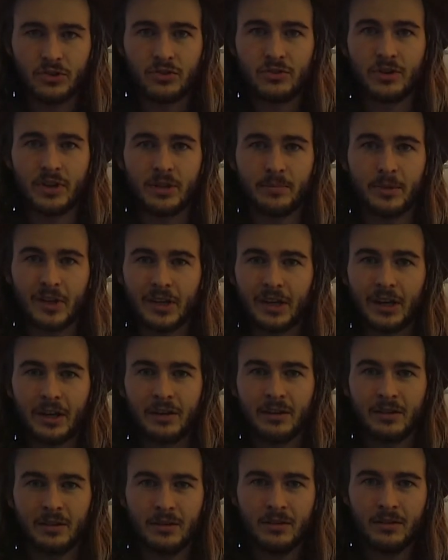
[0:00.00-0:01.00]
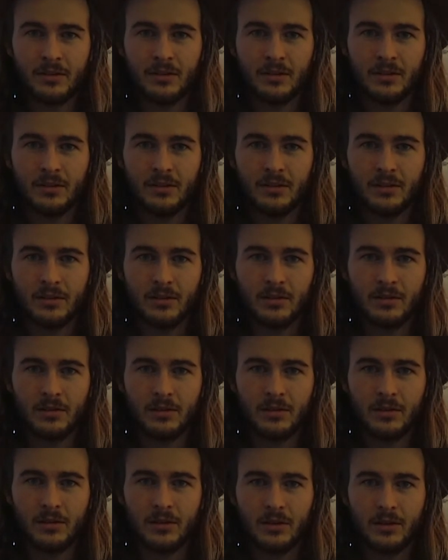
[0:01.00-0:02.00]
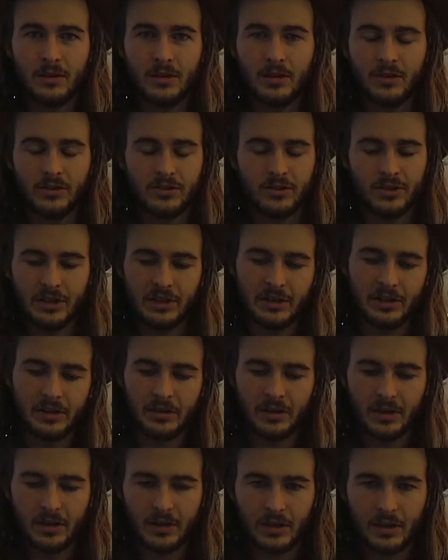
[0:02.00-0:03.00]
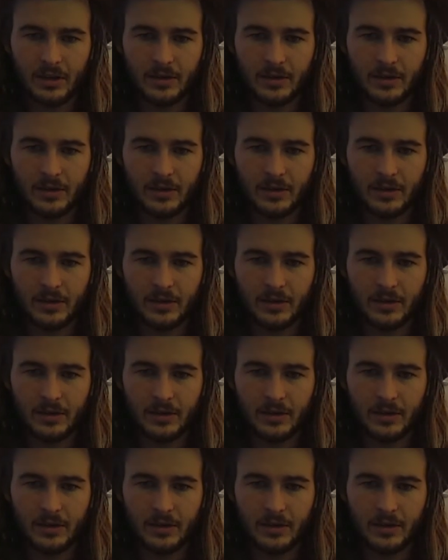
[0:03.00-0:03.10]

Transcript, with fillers: dream again. And so,